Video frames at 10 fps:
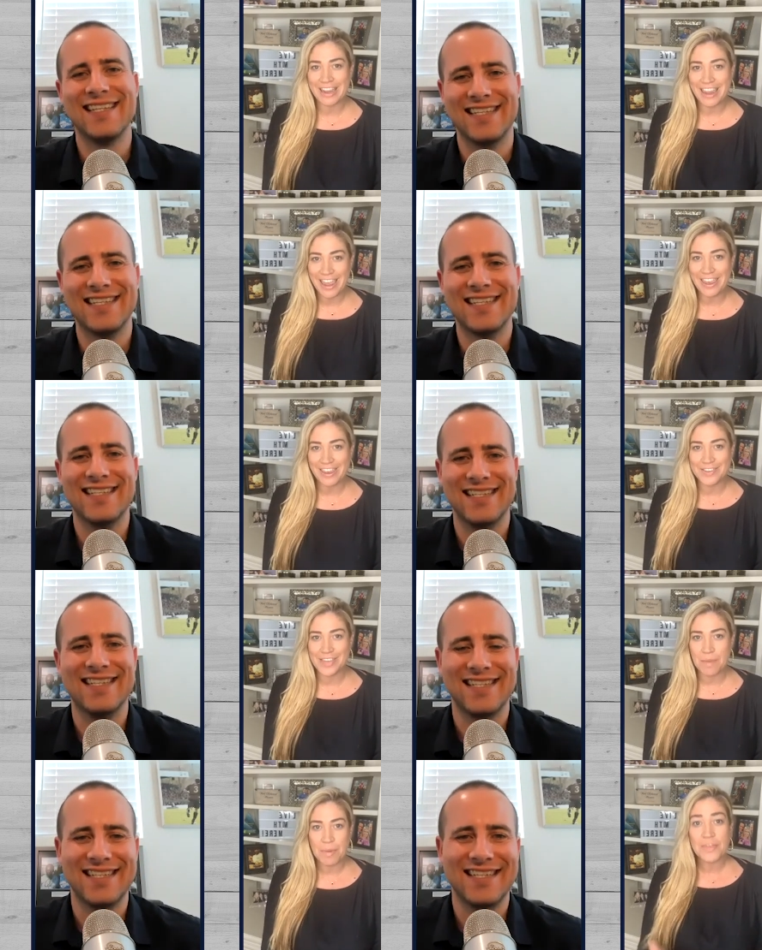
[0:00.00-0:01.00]
Speaker 1: at a Yankees
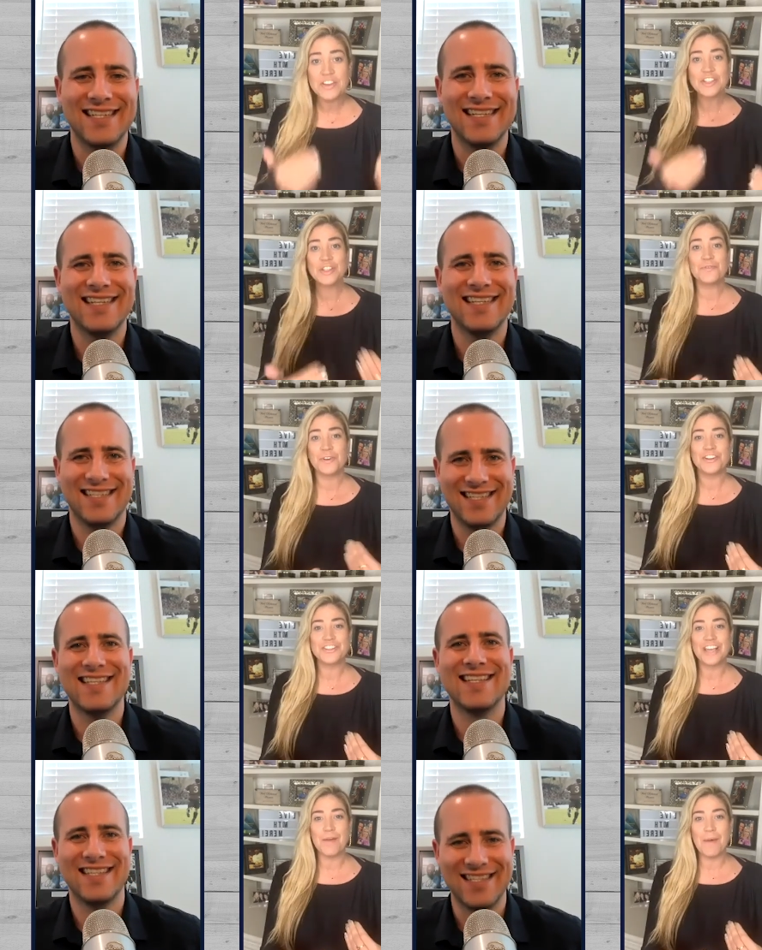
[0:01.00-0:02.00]
game, but this is the
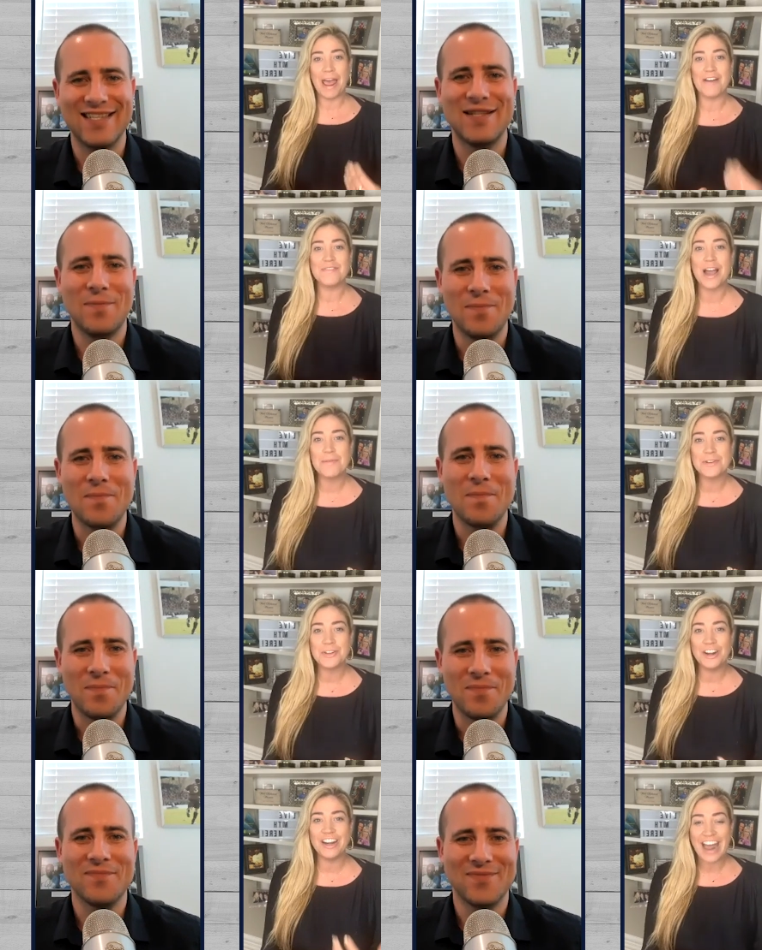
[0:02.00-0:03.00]
first time I have the
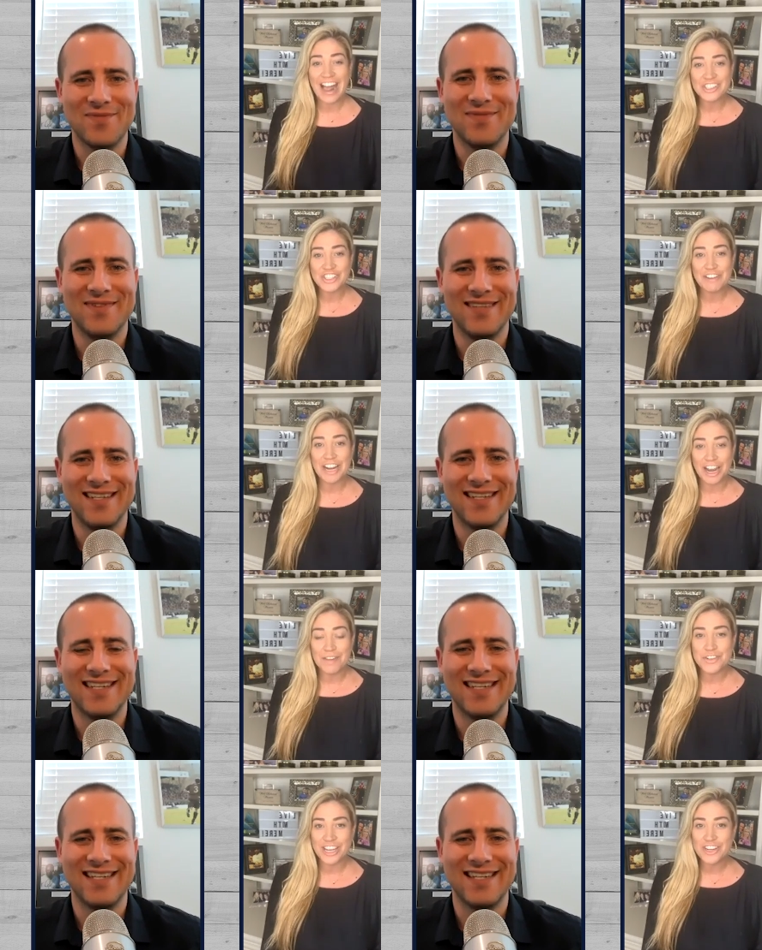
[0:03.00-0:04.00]
opportunity to actually have a
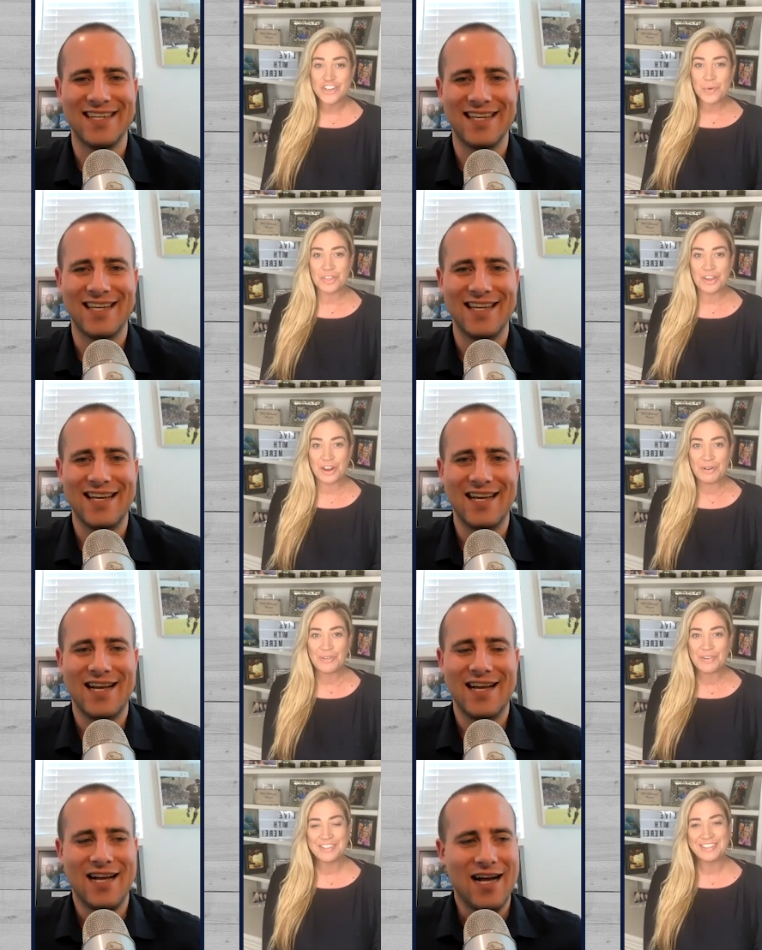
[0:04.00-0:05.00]
conversation with you.
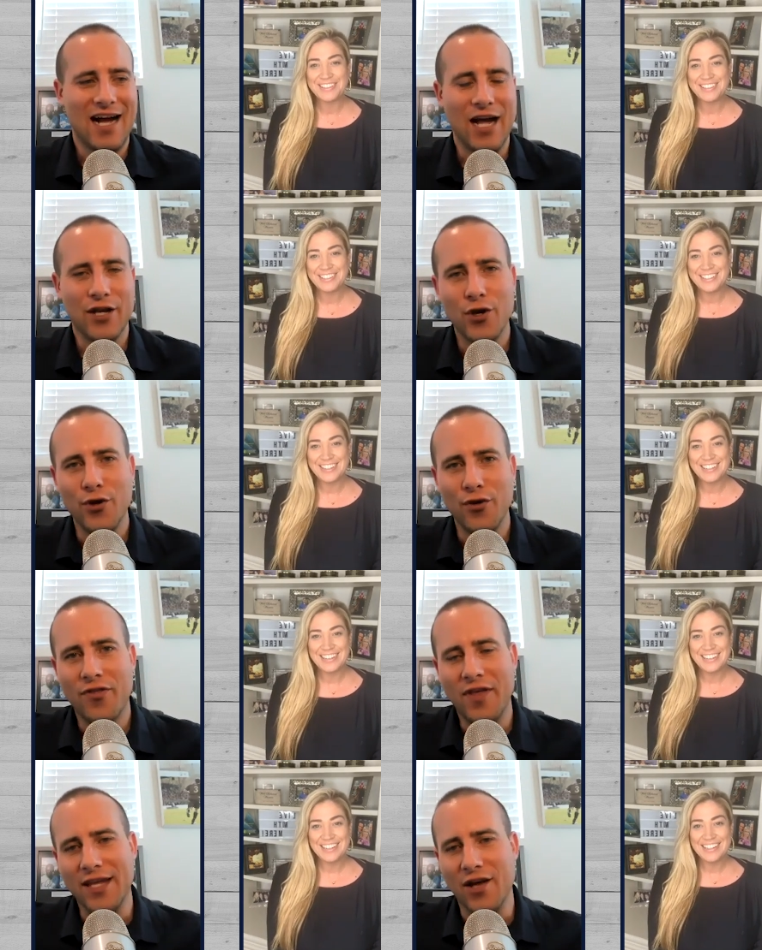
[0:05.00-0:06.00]
I
Speaker 2: couldn't
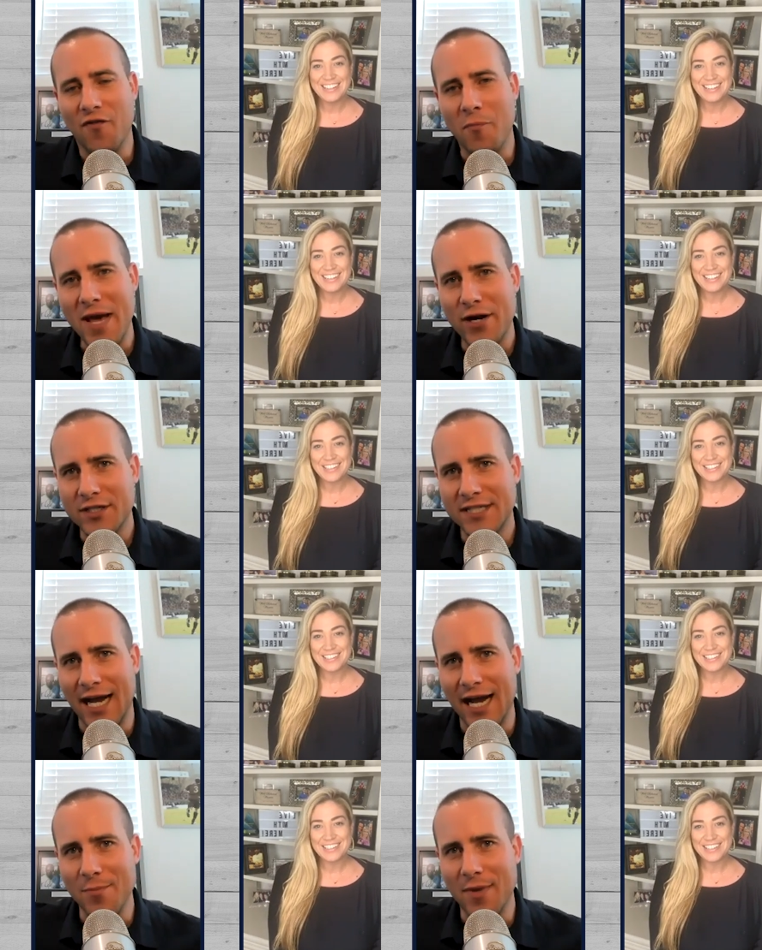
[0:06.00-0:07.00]
think of a better
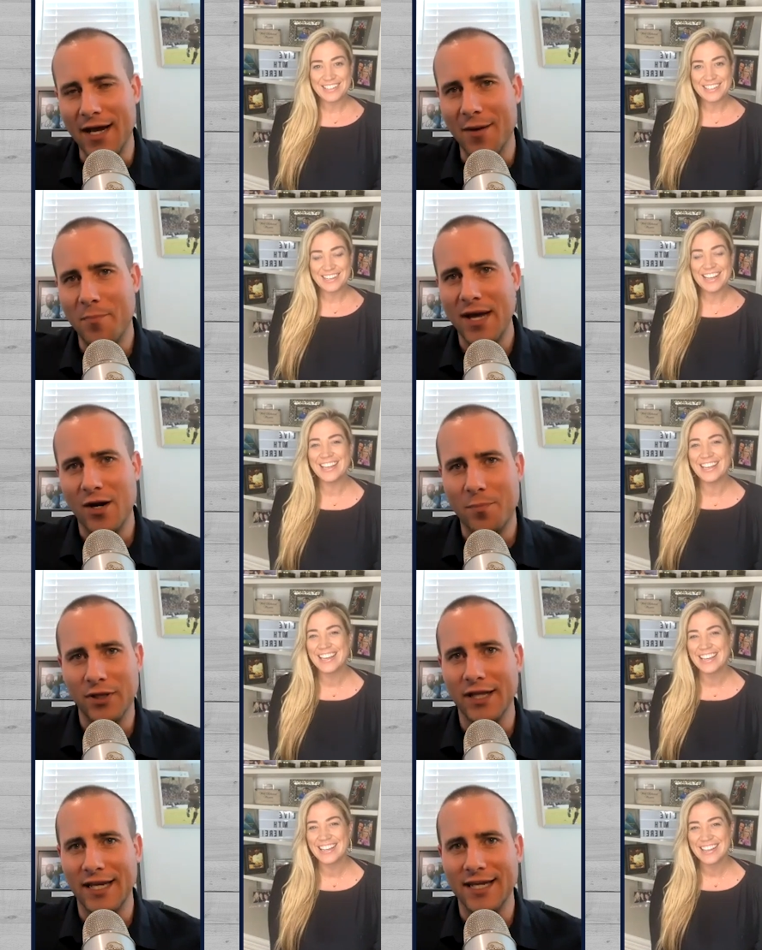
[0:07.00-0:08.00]
time and a better
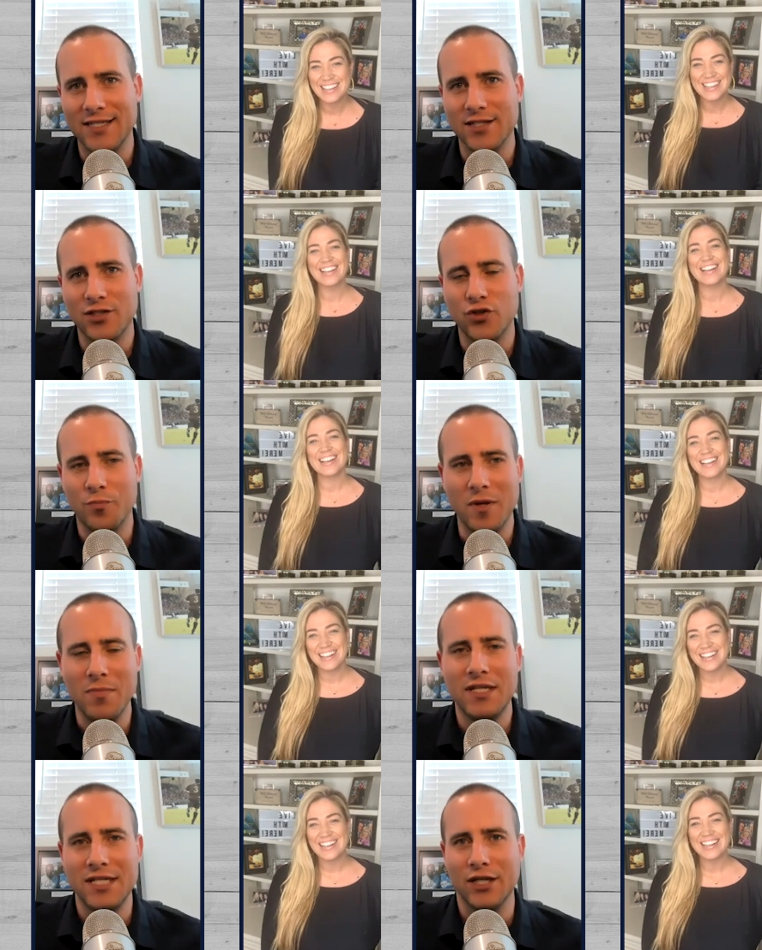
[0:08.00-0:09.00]
place to be
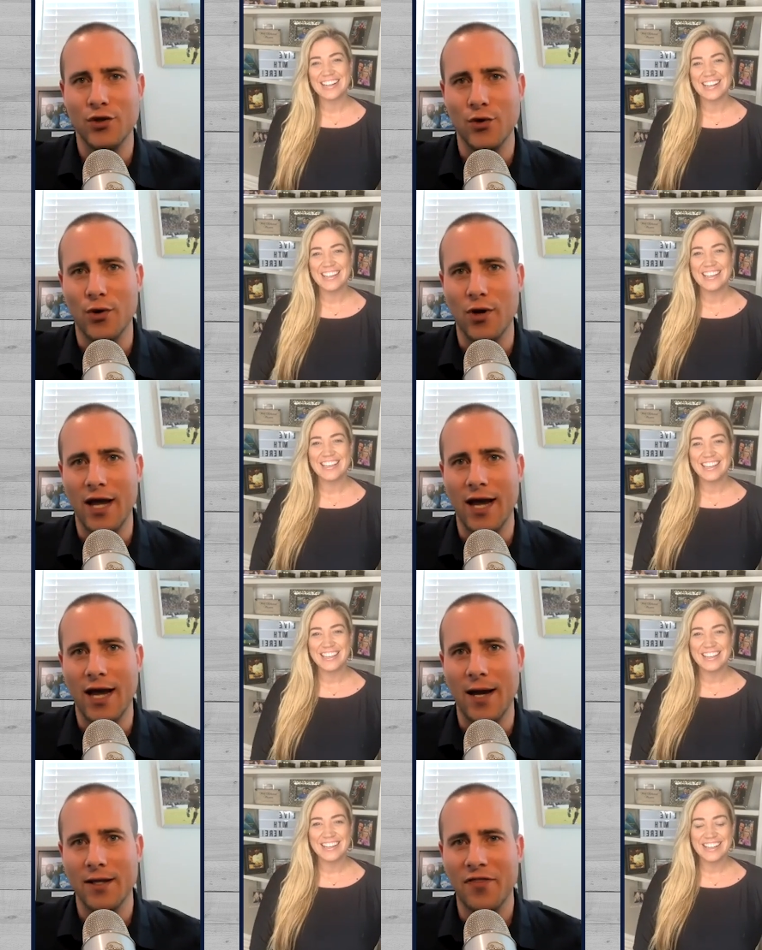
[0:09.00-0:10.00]
meeting you.
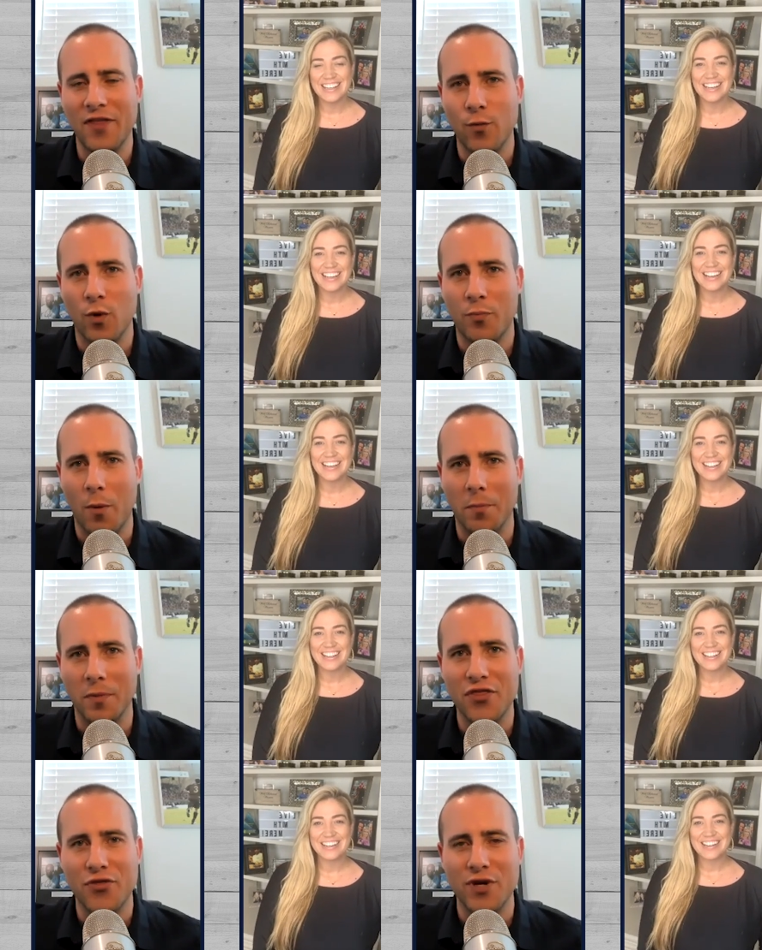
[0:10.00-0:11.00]
Uh, I think we're
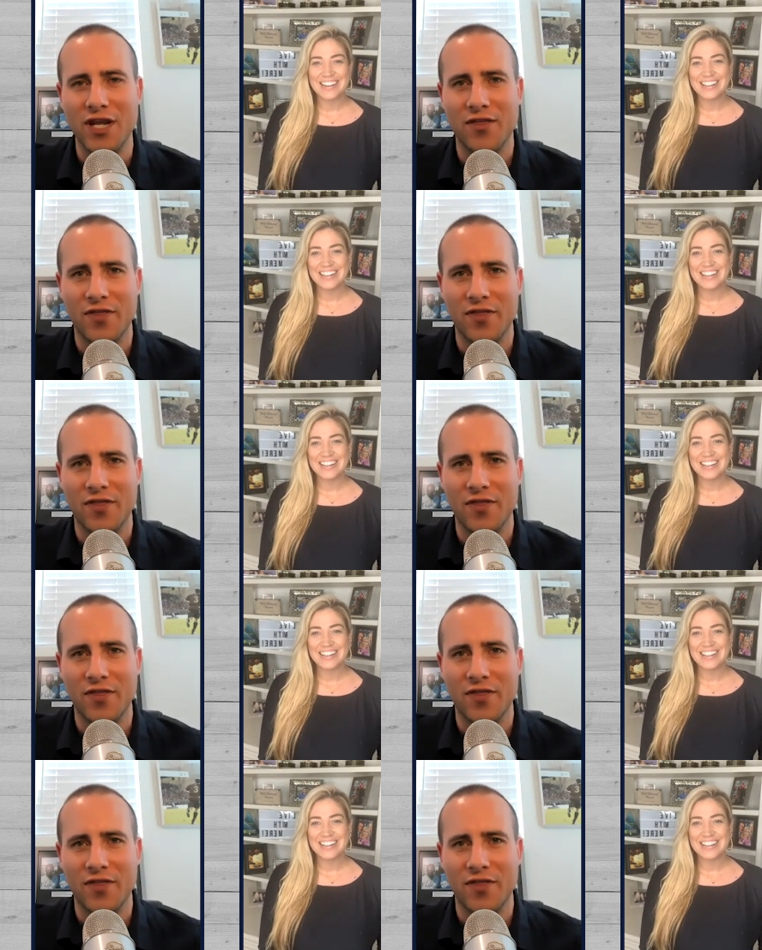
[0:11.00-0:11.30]
probably three